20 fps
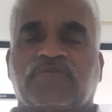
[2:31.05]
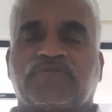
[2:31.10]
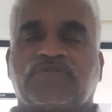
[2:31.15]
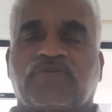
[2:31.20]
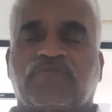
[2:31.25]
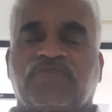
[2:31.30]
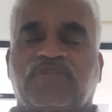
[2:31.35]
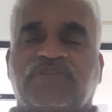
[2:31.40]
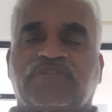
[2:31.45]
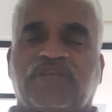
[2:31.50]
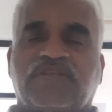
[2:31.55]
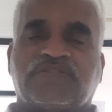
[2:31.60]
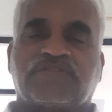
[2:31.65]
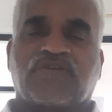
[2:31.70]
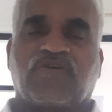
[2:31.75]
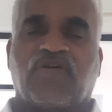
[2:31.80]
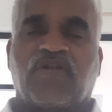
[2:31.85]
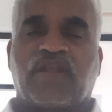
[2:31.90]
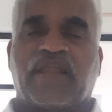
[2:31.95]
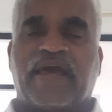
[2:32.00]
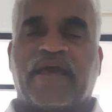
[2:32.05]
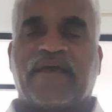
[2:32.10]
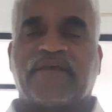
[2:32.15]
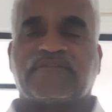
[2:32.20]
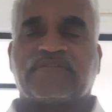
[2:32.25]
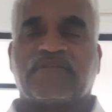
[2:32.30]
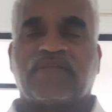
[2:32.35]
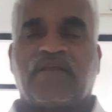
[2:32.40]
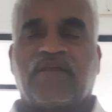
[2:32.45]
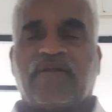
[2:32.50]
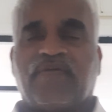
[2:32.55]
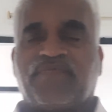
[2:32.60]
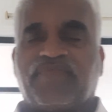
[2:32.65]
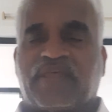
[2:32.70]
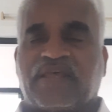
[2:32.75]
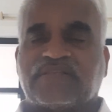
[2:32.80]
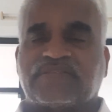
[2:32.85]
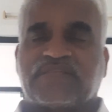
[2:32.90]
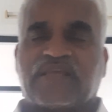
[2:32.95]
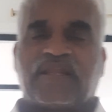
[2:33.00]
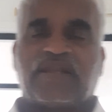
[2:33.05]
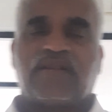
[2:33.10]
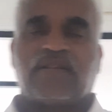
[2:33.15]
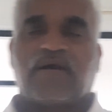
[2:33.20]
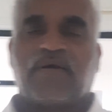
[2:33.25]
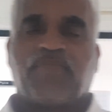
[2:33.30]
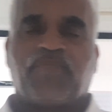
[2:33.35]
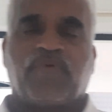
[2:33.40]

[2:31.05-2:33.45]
So this is called as the